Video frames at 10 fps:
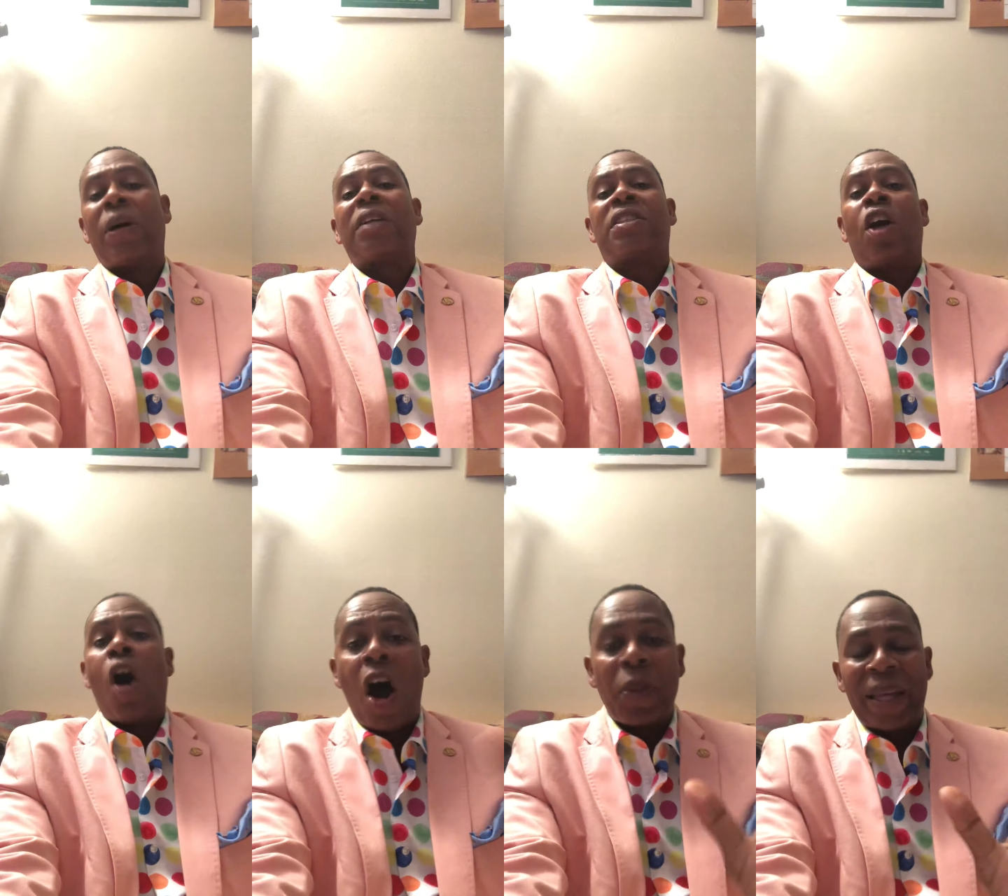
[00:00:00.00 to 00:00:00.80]
I should say,
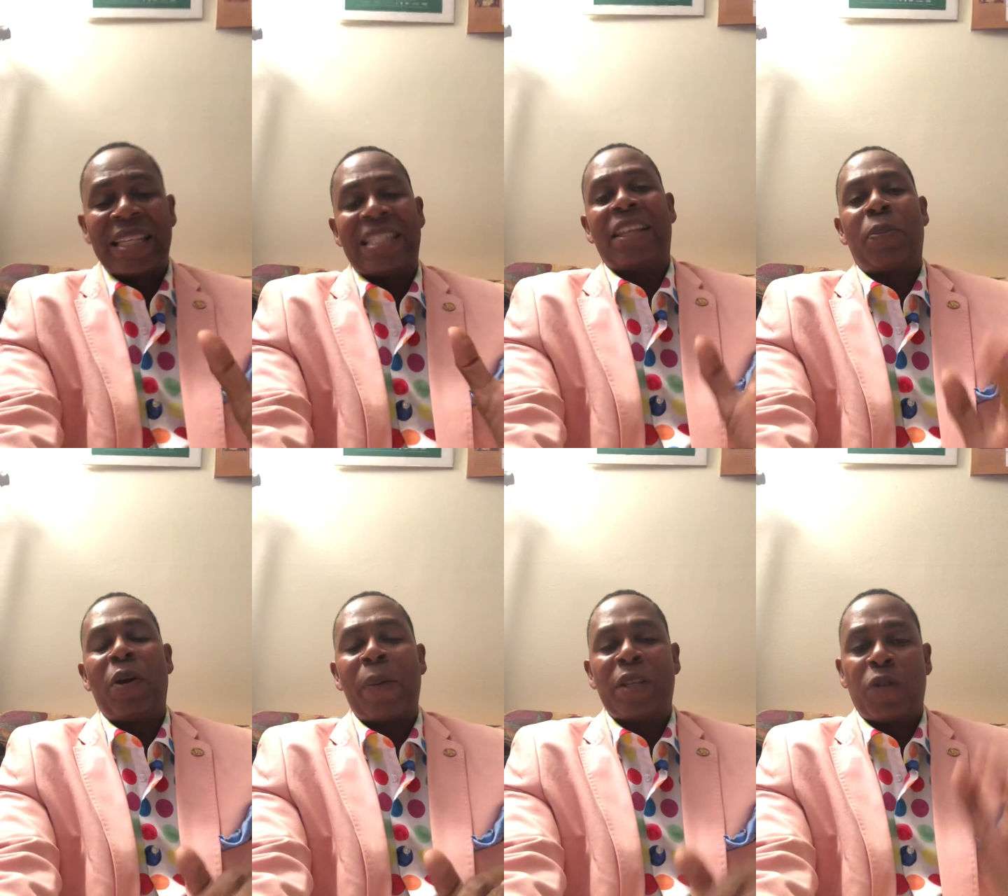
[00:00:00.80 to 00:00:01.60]
all of them had to sell the
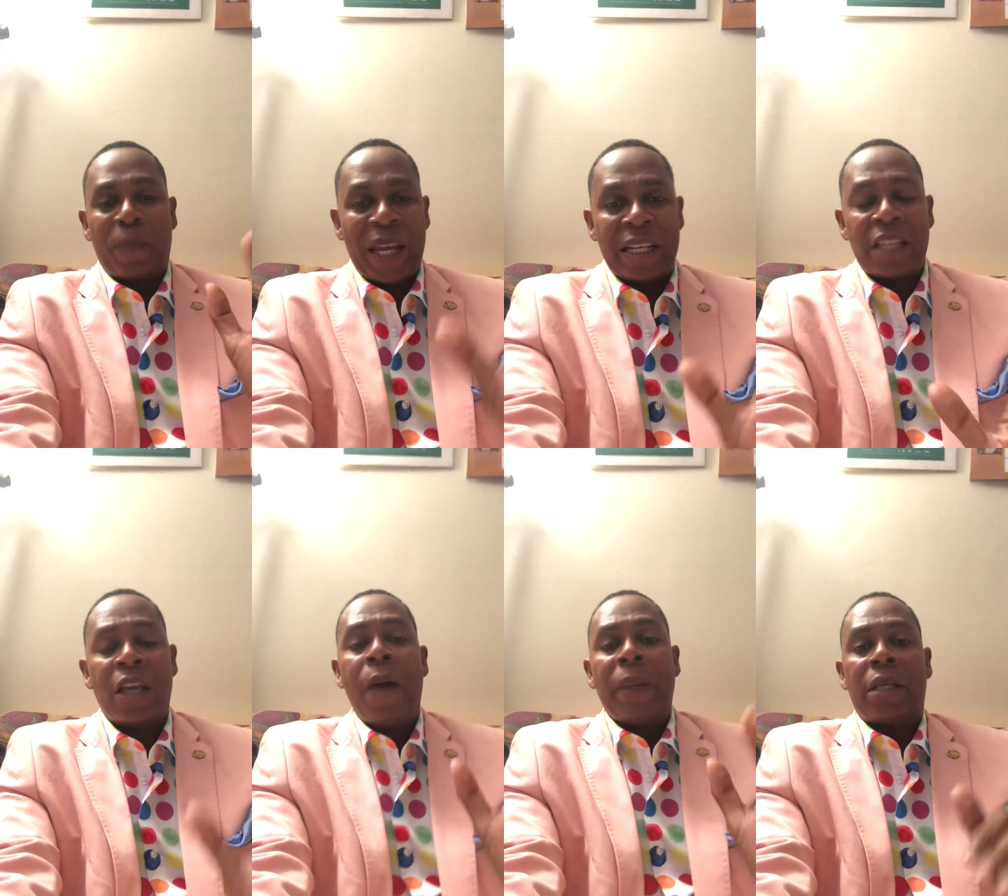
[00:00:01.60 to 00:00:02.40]
properties for peanuts
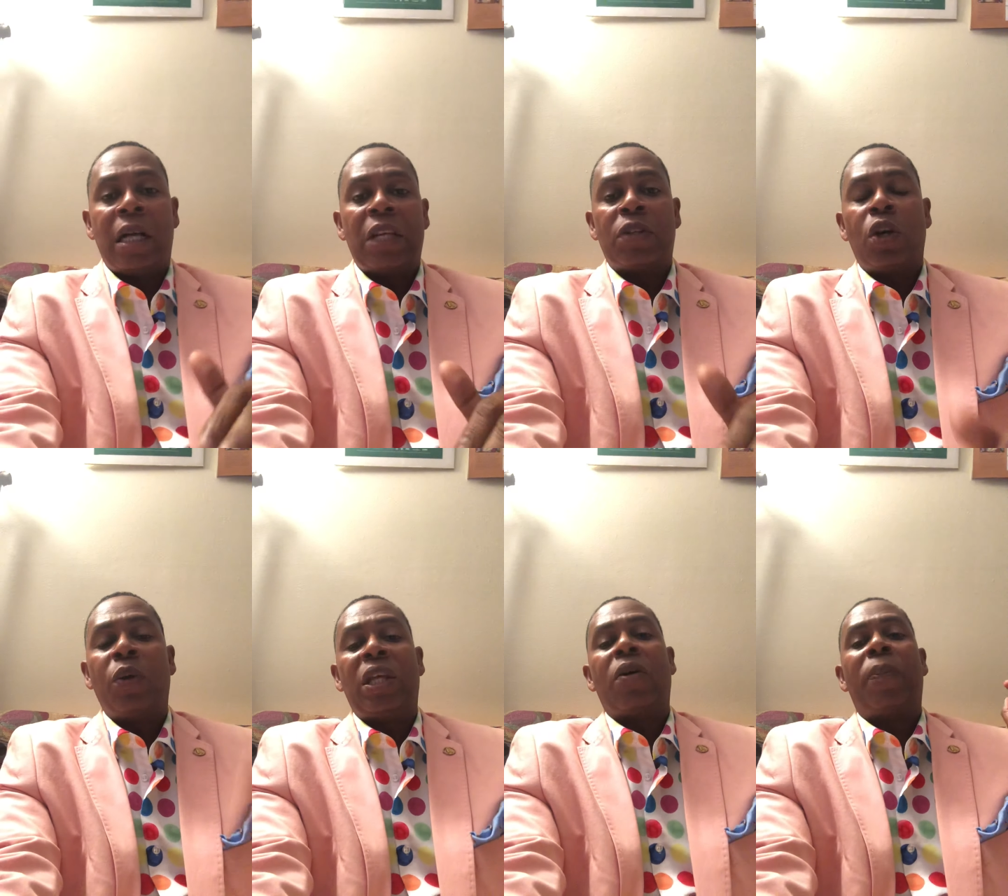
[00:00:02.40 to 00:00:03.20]
because they were
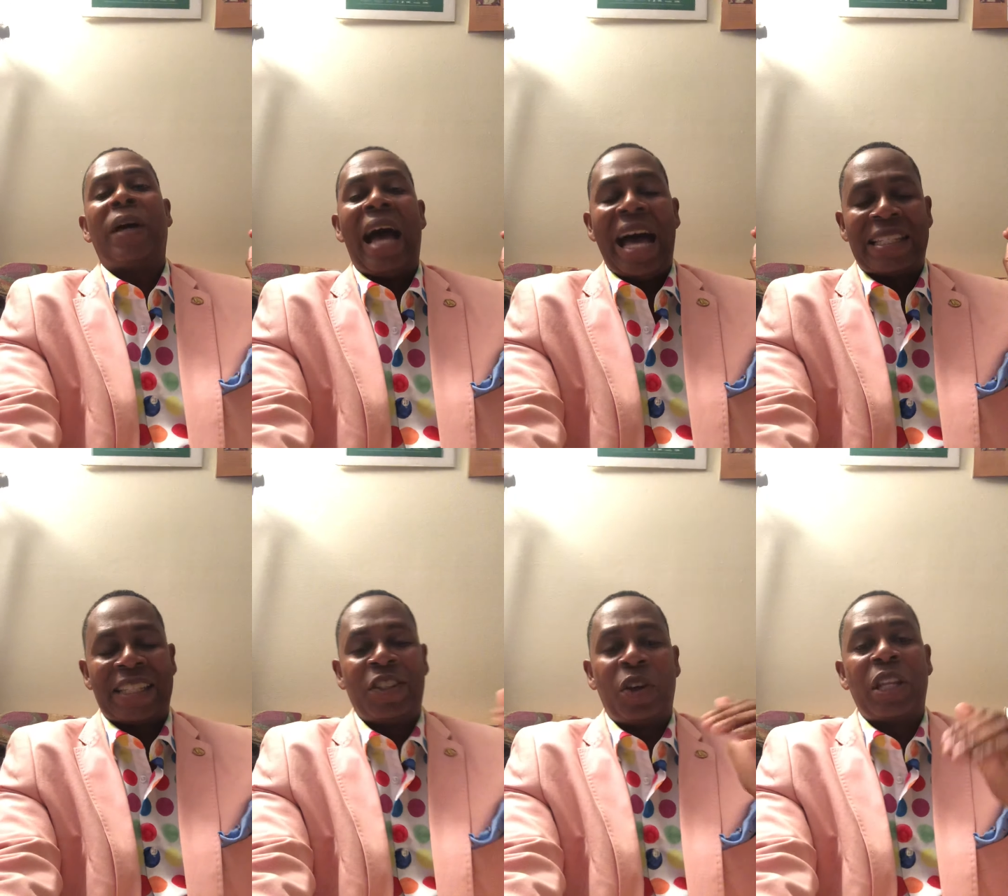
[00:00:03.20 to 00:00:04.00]
told they were going to put
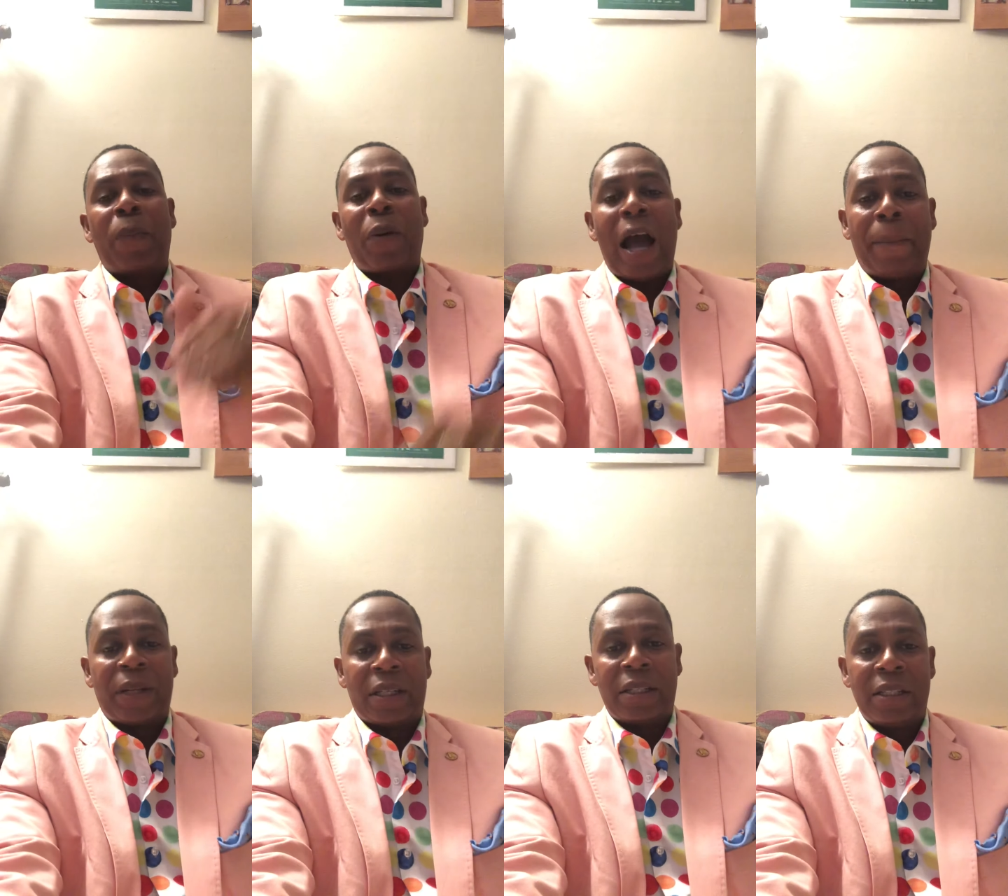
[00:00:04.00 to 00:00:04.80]
I-60 on their
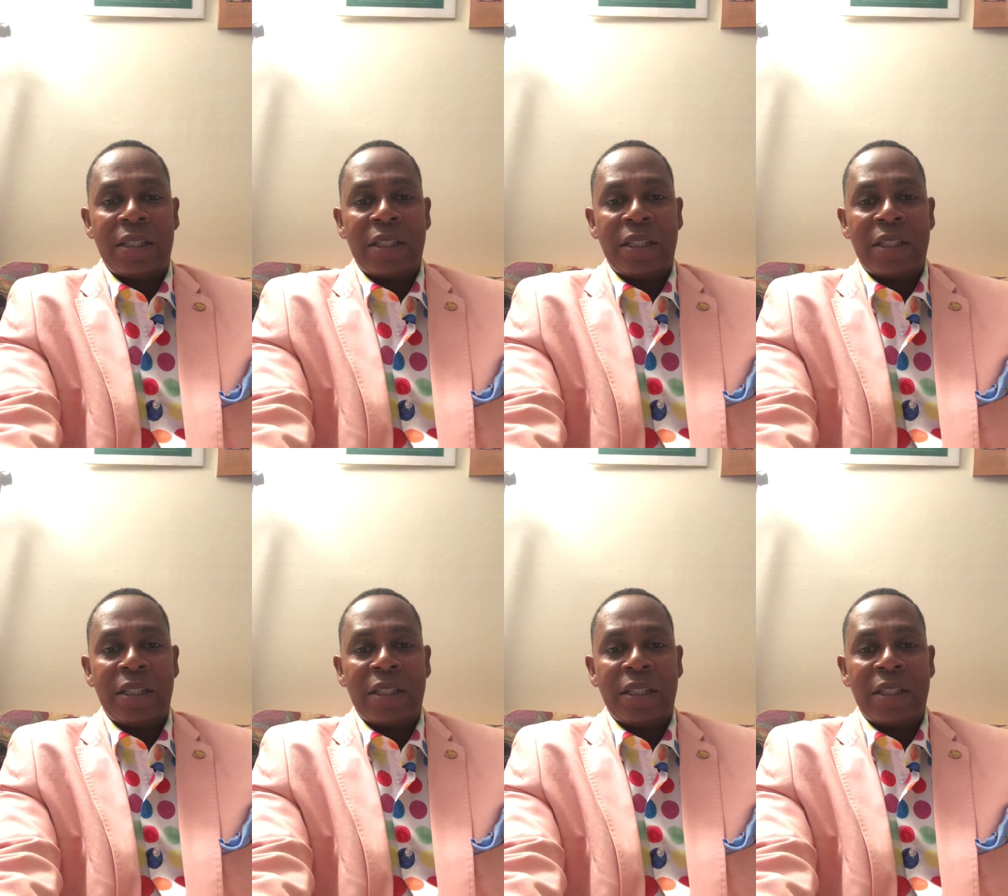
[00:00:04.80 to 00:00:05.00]
property.